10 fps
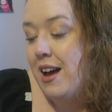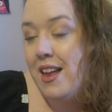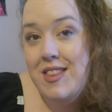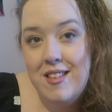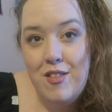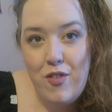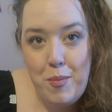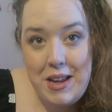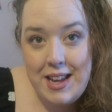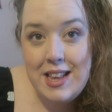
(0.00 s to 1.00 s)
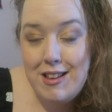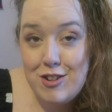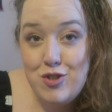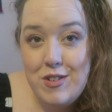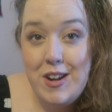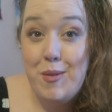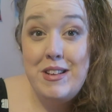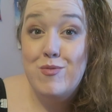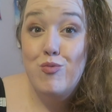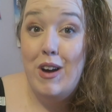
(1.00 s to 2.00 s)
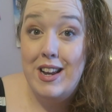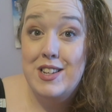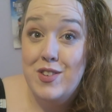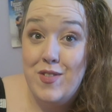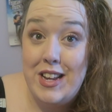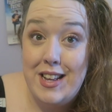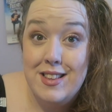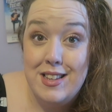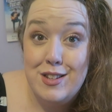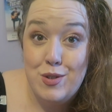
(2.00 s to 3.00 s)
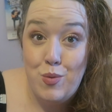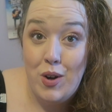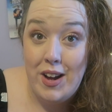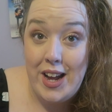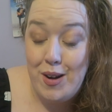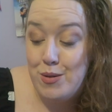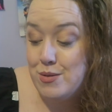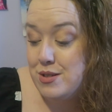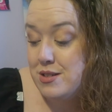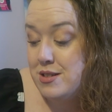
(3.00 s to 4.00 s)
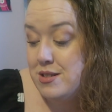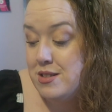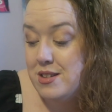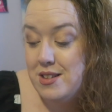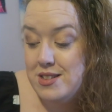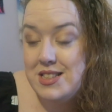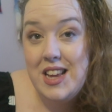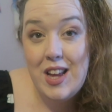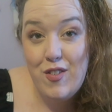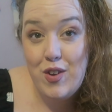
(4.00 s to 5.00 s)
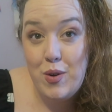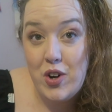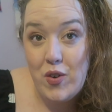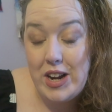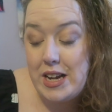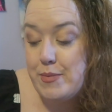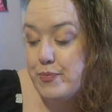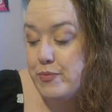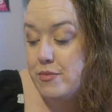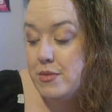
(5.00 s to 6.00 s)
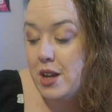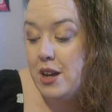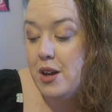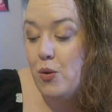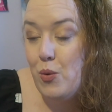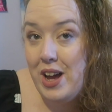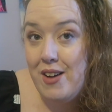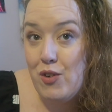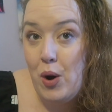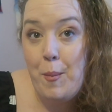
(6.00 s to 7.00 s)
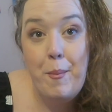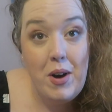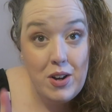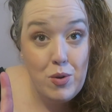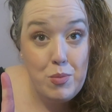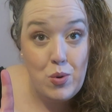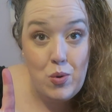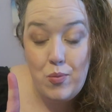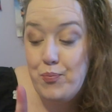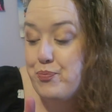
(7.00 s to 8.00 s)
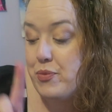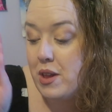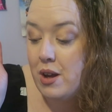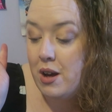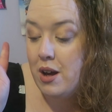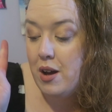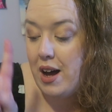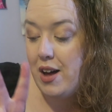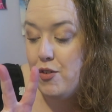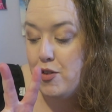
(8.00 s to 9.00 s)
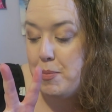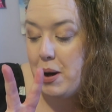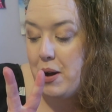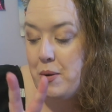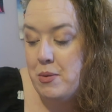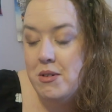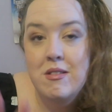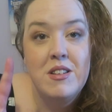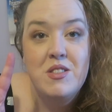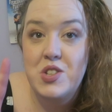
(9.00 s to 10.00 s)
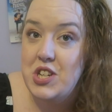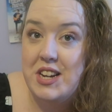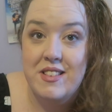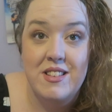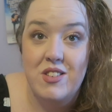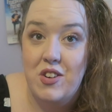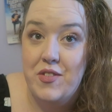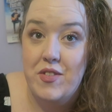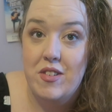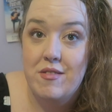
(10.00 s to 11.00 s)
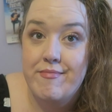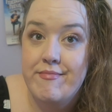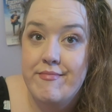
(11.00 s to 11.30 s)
And for me, this trio is relatively easy to work out. See if you'd agree. We have got Michael Ball, Alfie Boe, Jason Donovan.